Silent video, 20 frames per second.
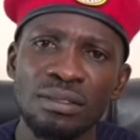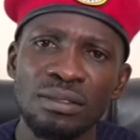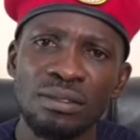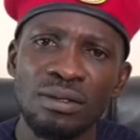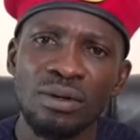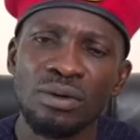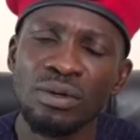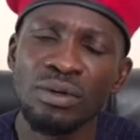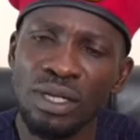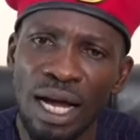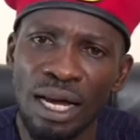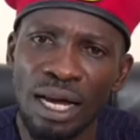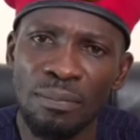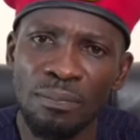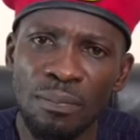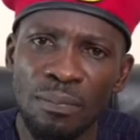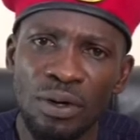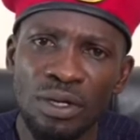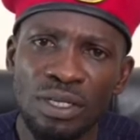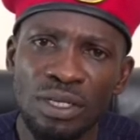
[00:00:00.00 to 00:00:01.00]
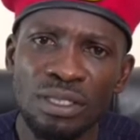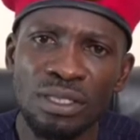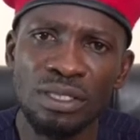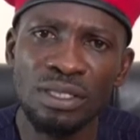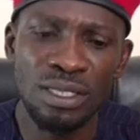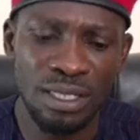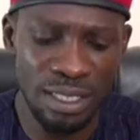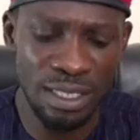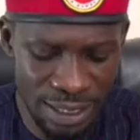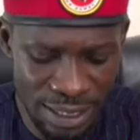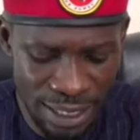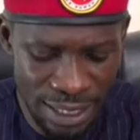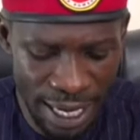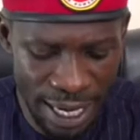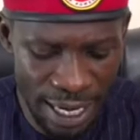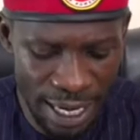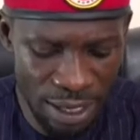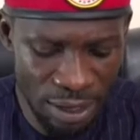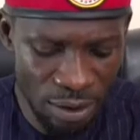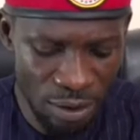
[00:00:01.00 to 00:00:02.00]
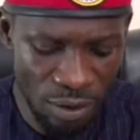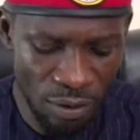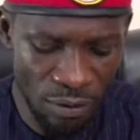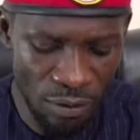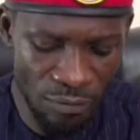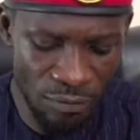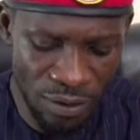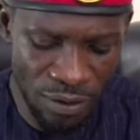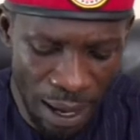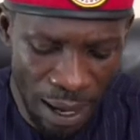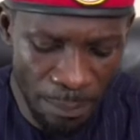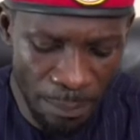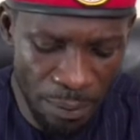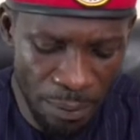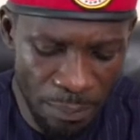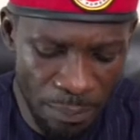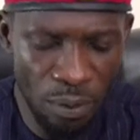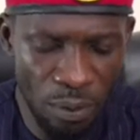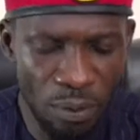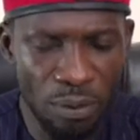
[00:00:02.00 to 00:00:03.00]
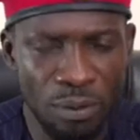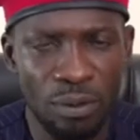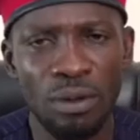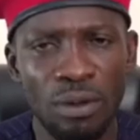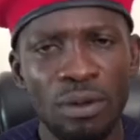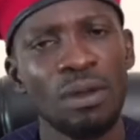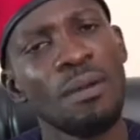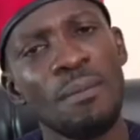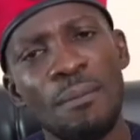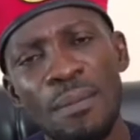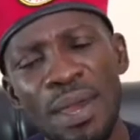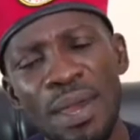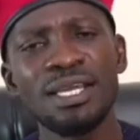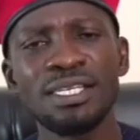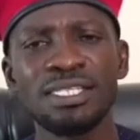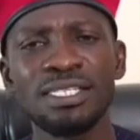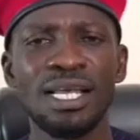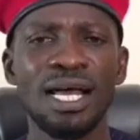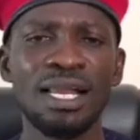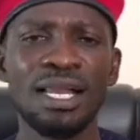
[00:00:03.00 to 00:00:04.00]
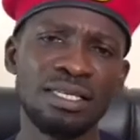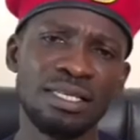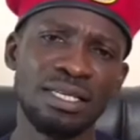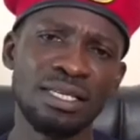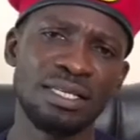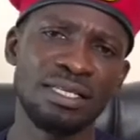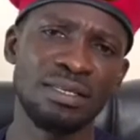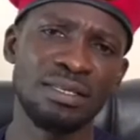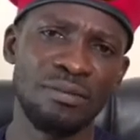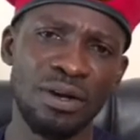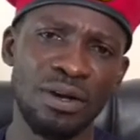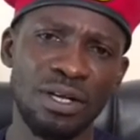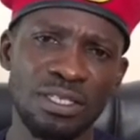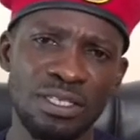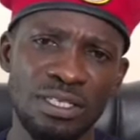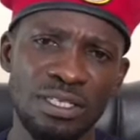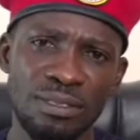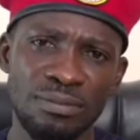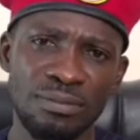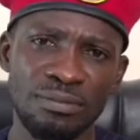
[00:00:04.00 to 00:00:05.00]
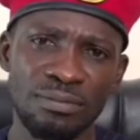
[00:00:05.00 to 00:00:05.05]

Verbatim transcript: on gunpoint is scared of young people. Many challenges, friends.